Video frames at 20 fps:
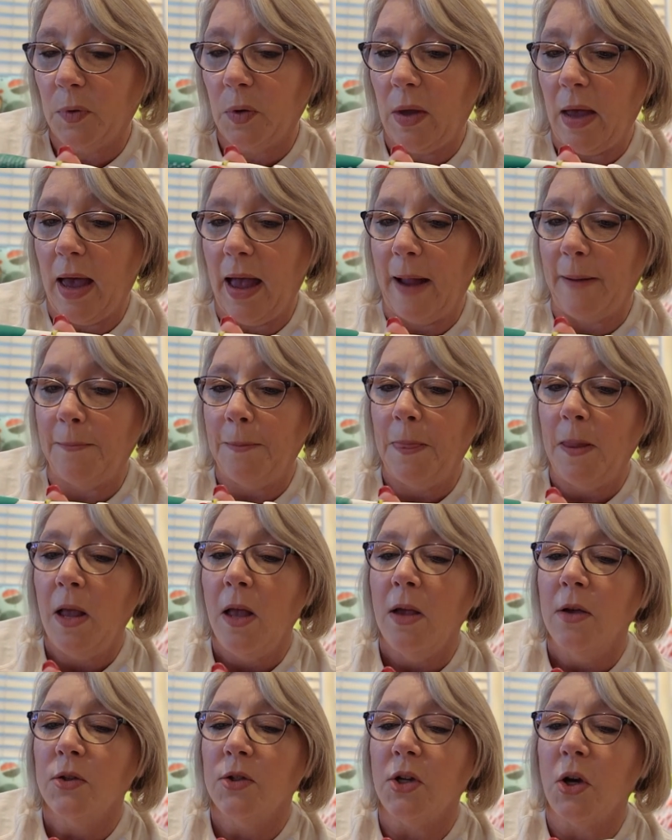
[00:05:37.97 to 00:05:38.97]
Okay,
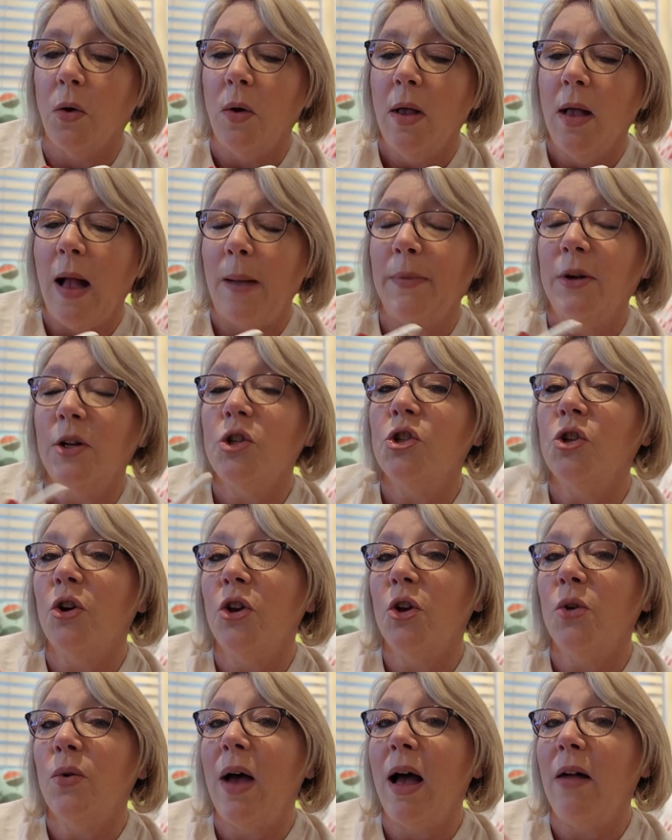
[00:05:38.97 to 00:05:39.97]
so I'm gonna show
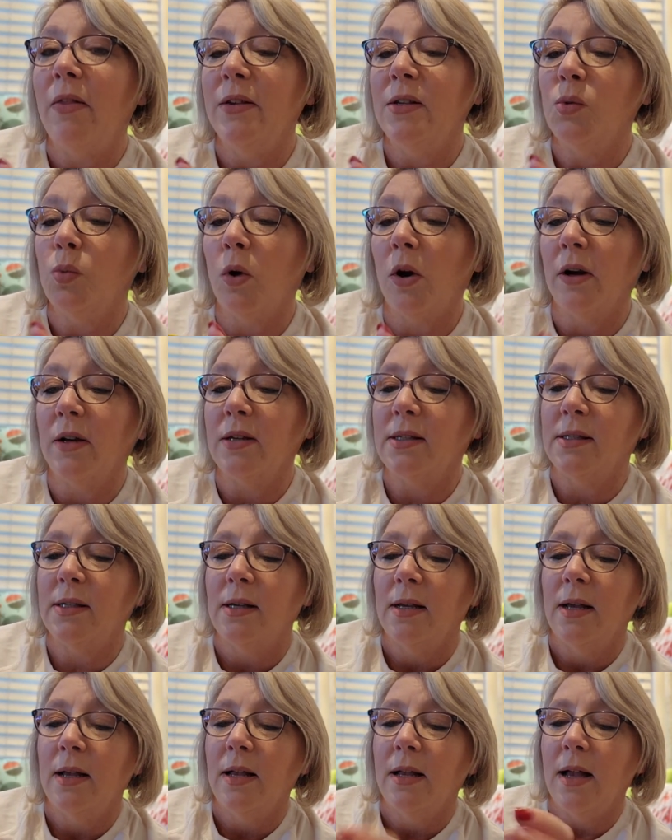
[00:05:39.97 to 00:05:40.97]
you how this
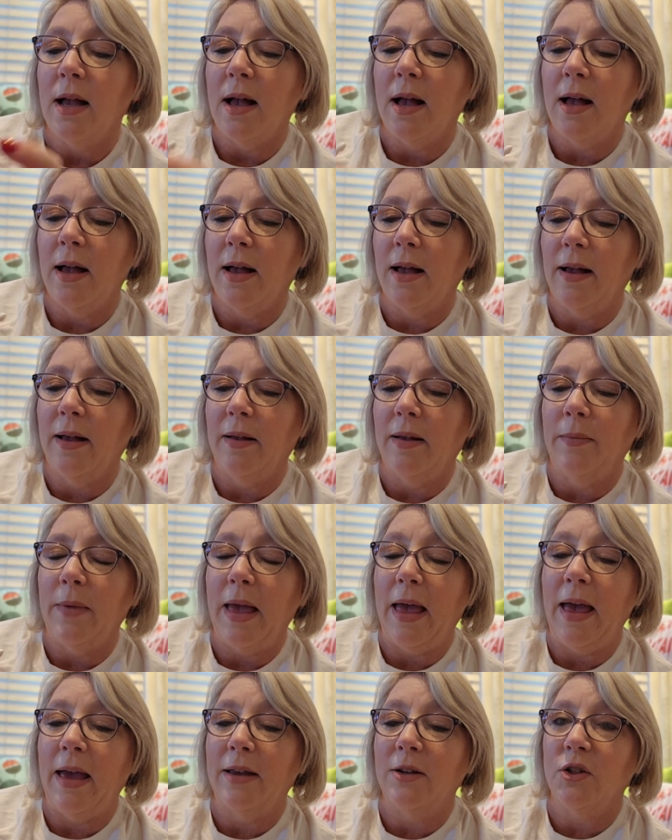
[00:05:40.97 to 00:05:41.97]
works
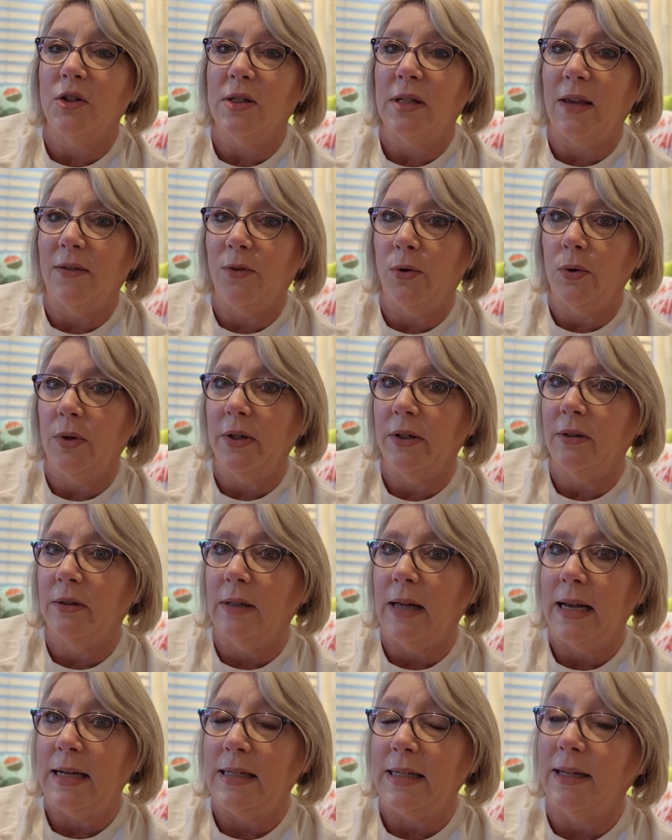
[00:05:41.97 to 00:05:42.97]
and just give you a
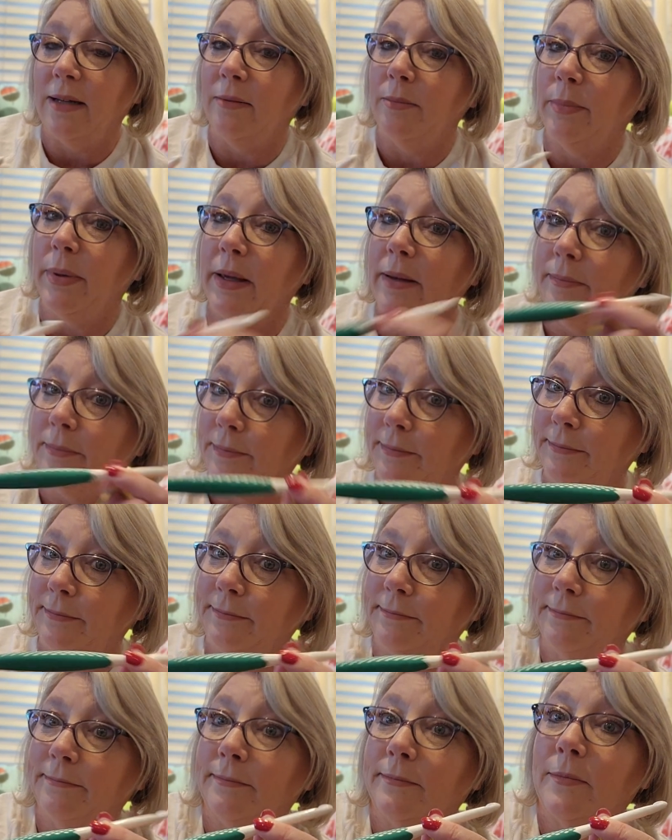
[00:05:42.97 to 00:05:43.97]
little idea, but
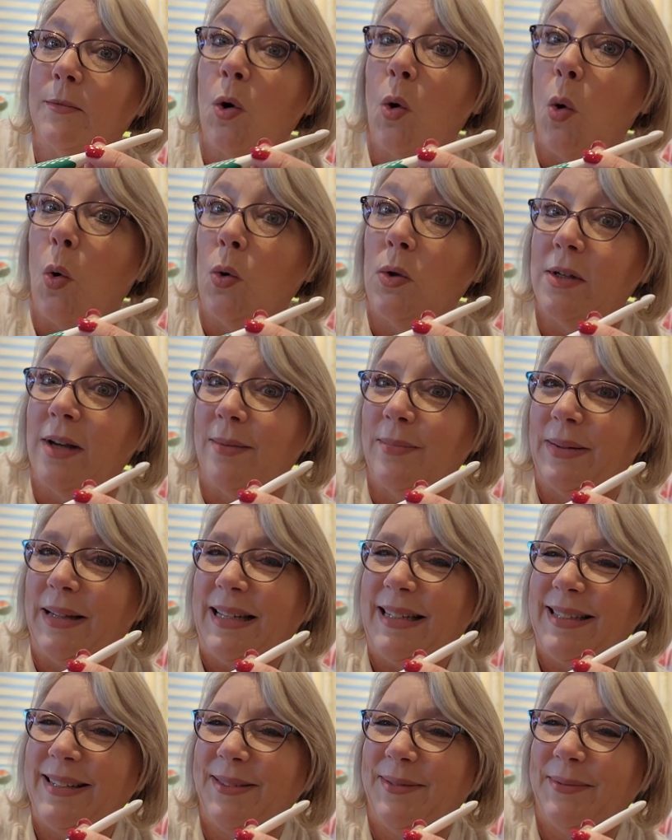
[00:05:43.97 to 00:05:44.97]
hold on,
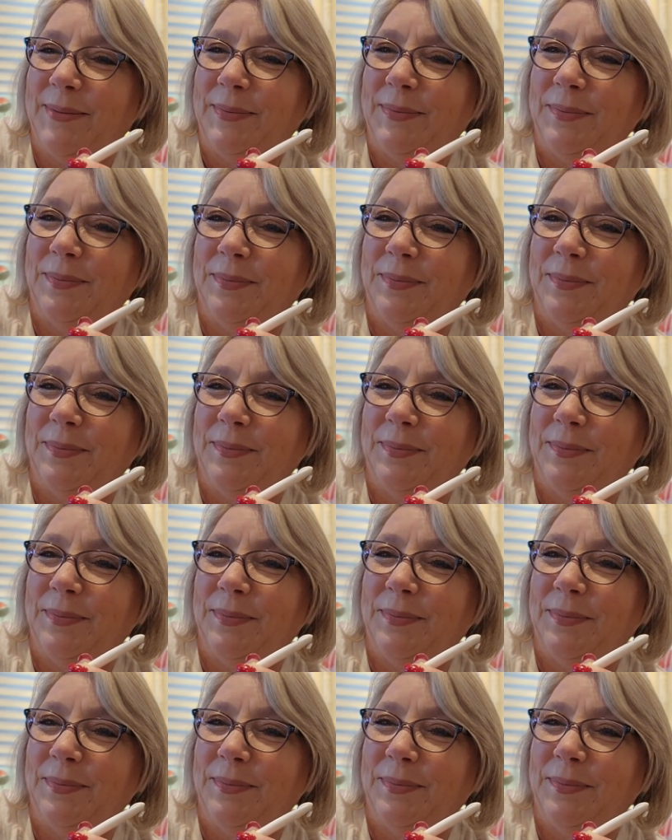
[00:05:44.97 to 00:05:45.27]
please.